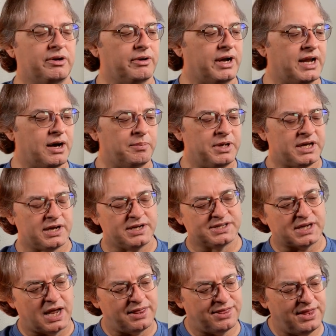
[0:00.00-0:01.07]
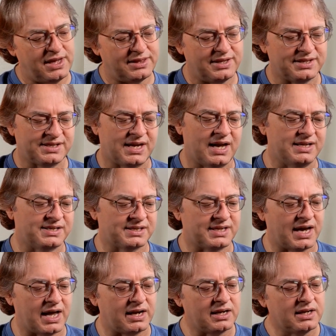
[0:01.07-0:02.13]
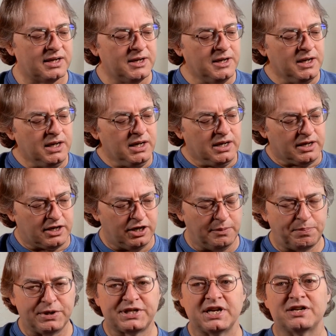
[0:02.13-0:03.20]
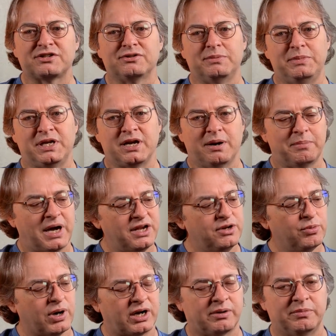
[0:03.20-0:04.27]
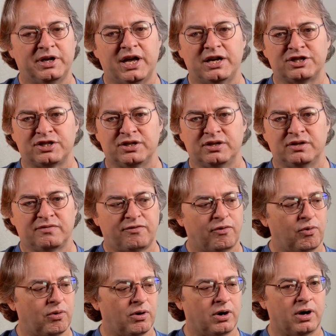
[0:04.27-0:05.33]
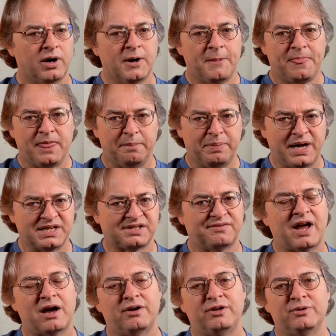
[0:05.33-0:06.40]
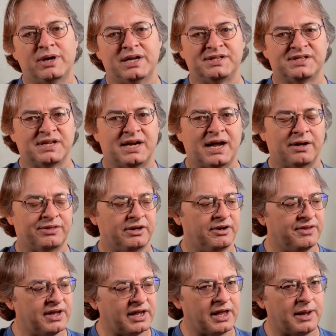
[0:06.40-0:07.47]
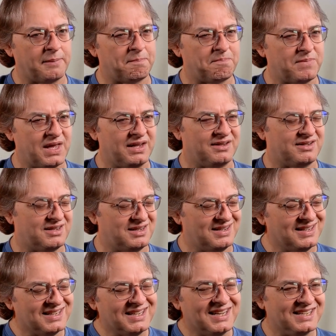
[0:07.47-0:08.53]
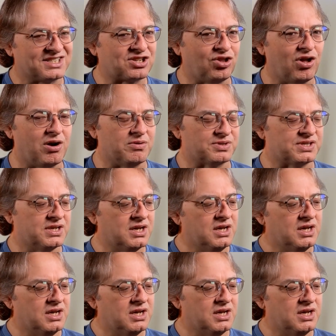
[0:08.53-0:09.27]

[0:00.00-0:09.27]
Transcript: right now because I think this headset could potentially become my new recommendation for the best value headset out there. It's close.